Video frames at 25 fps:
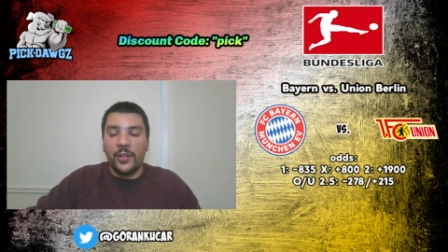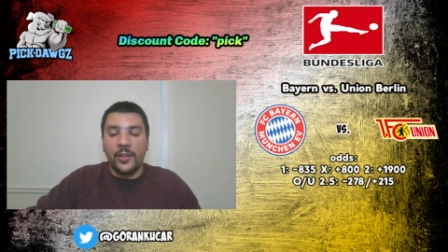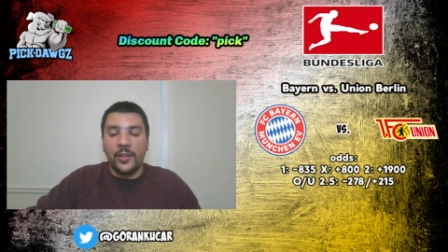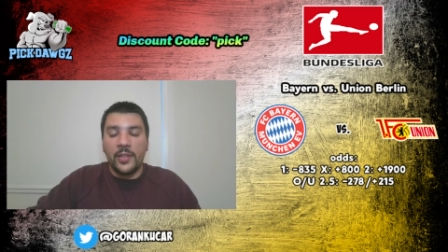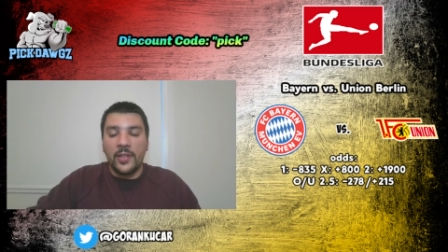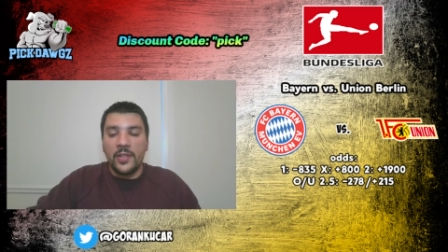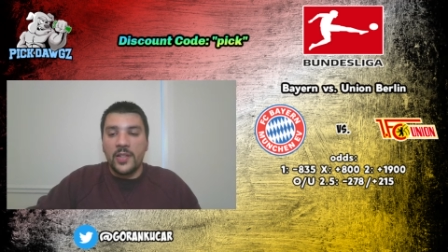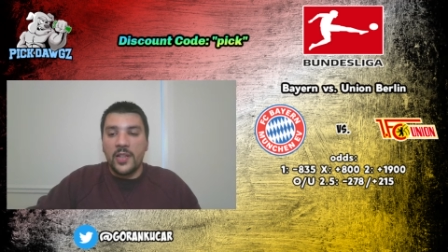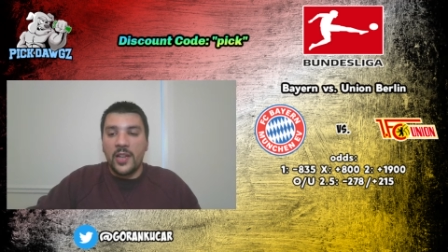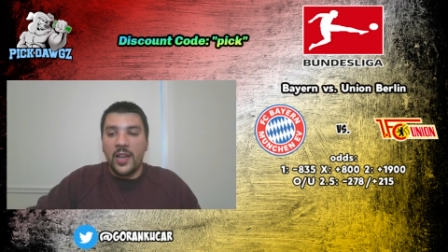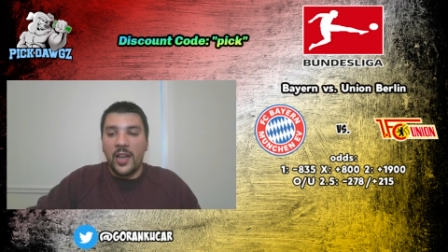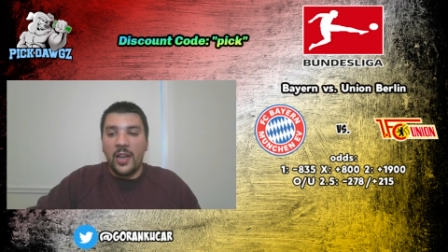in
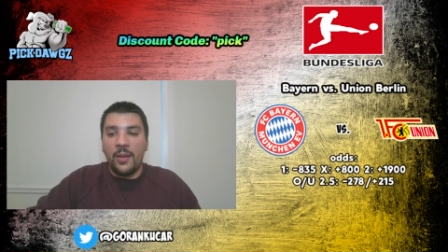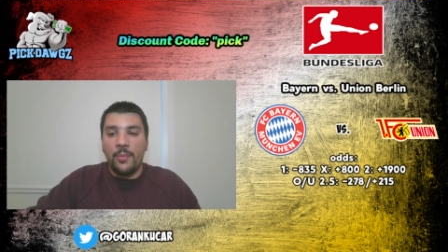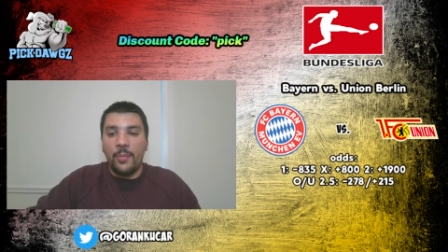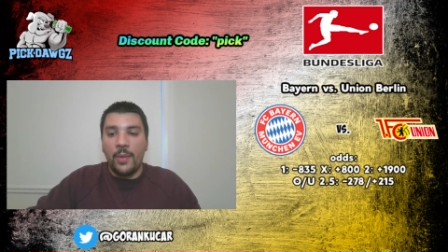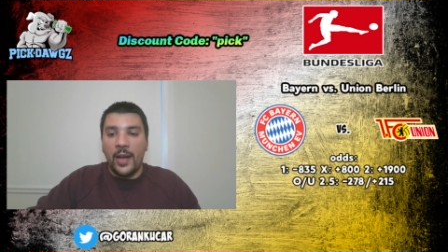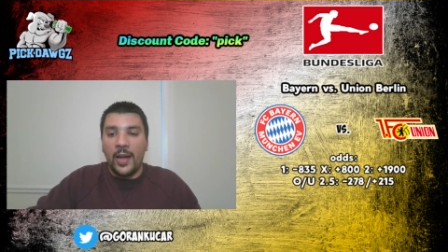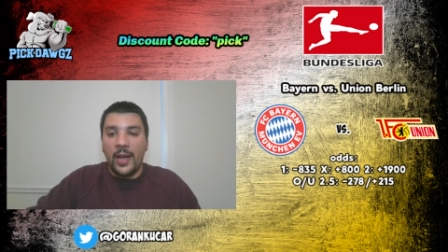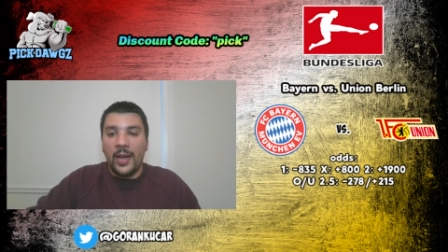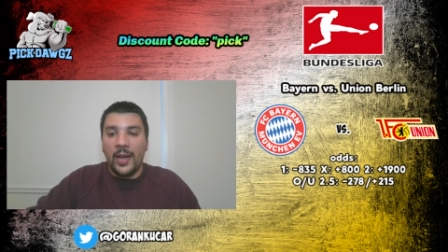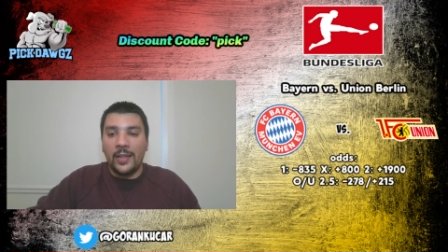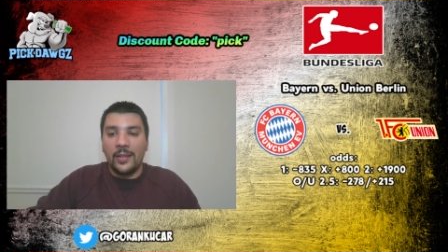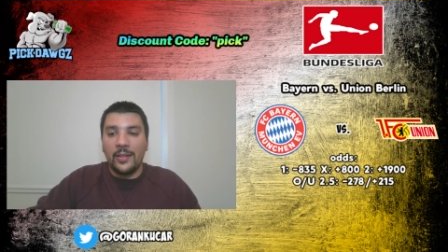this game,
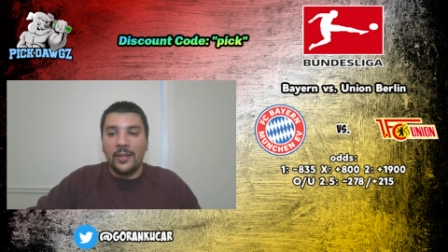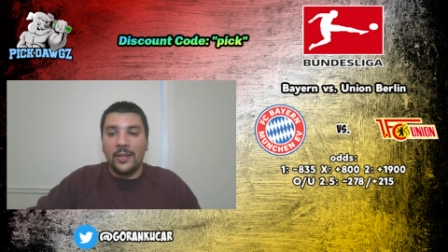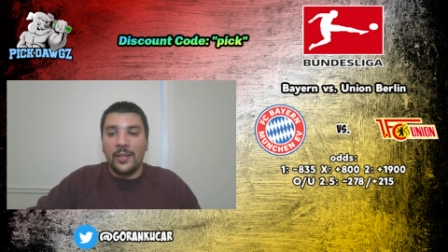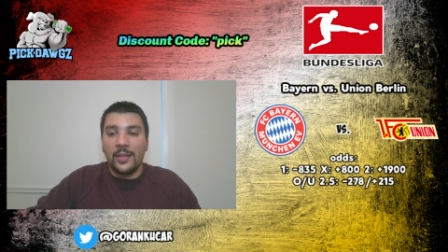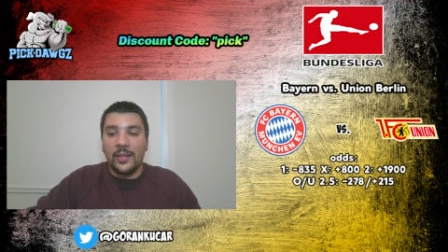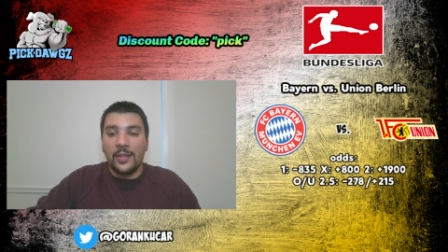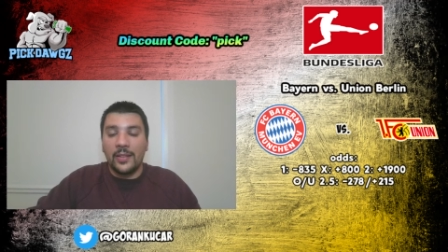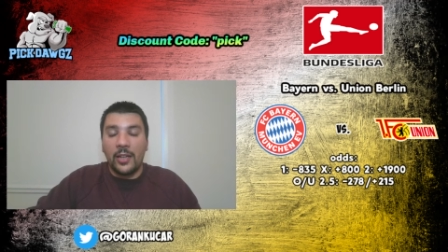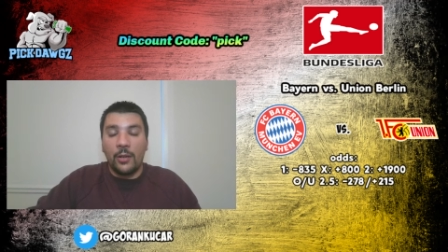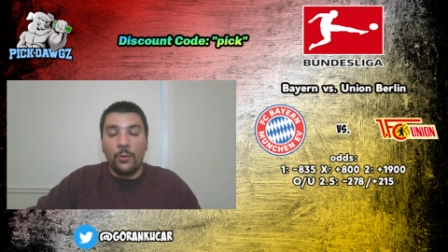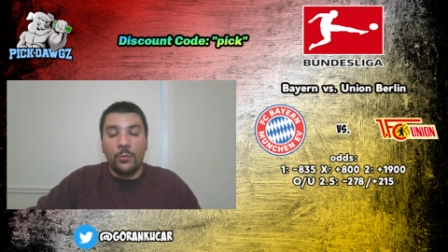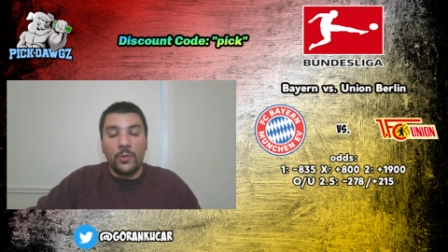and
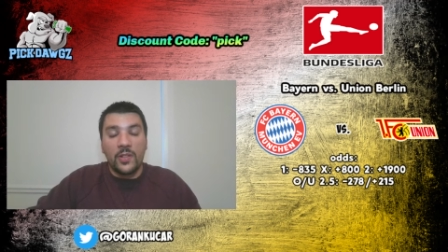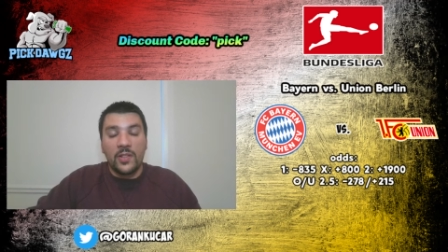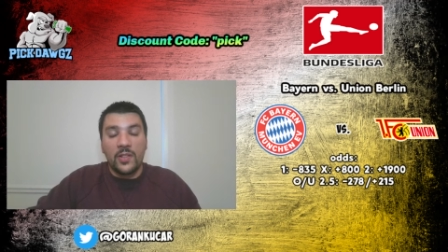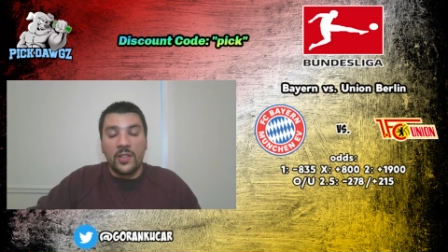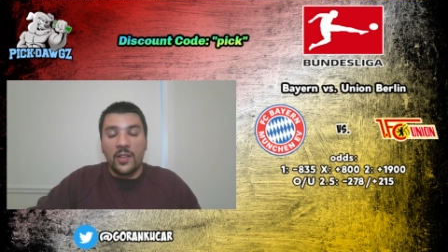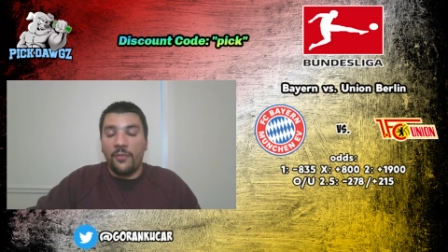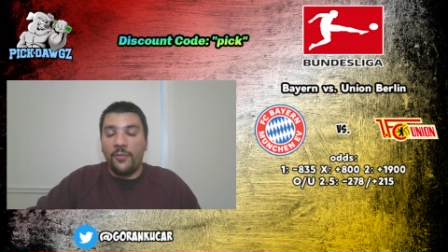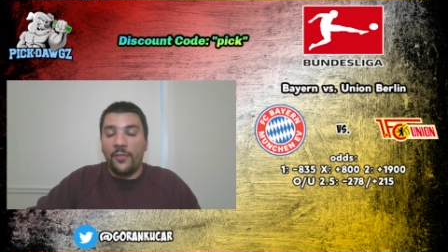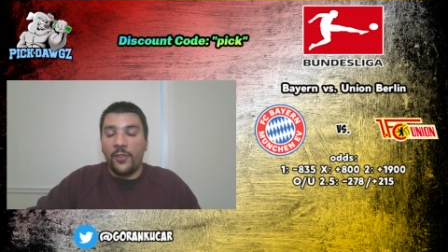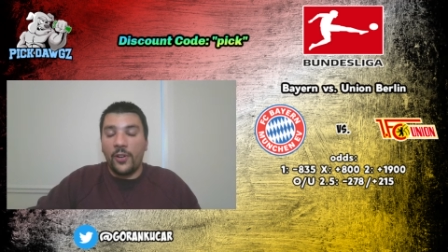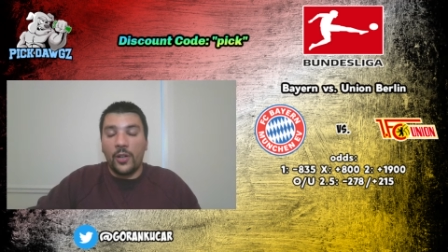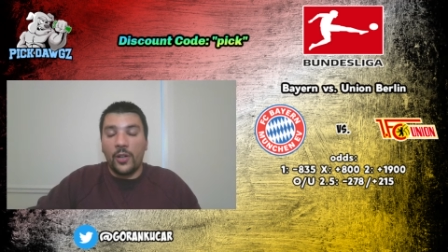uh, they will
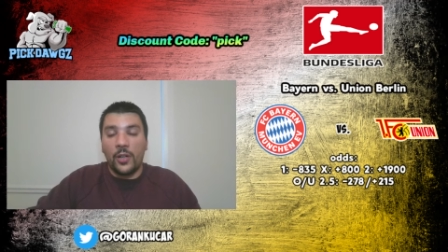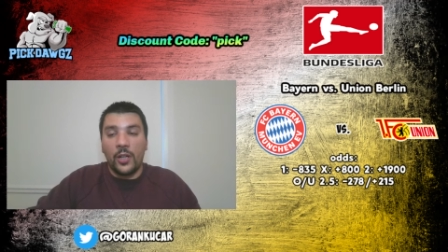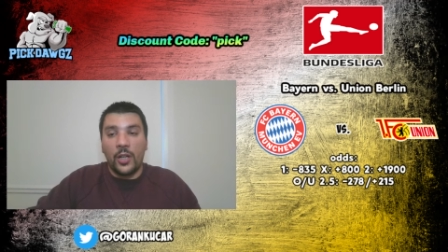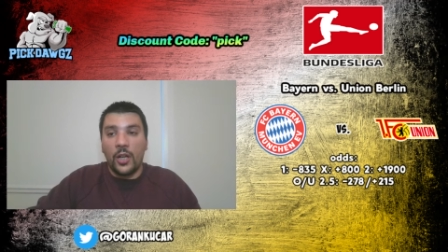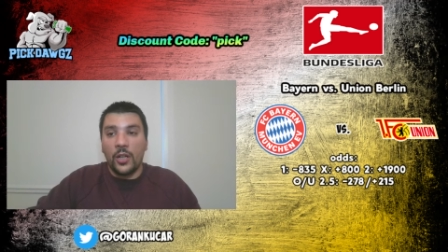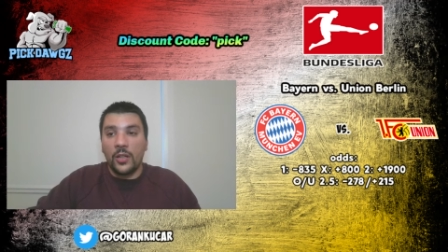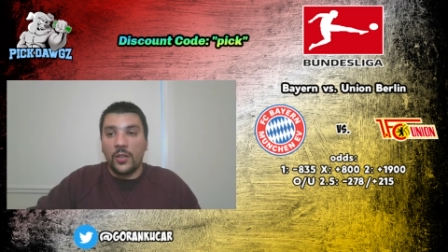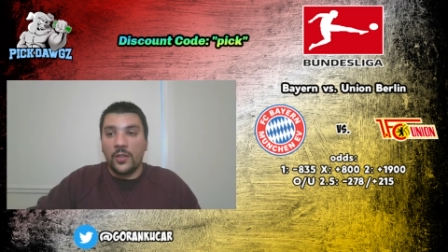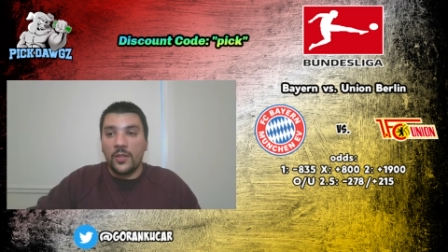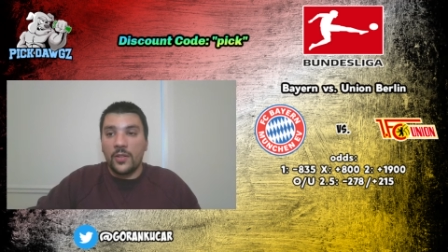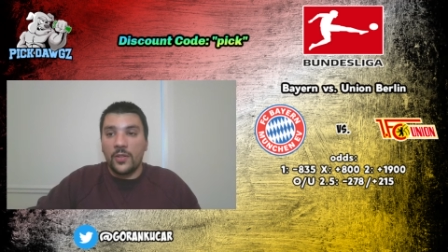suffer a lot.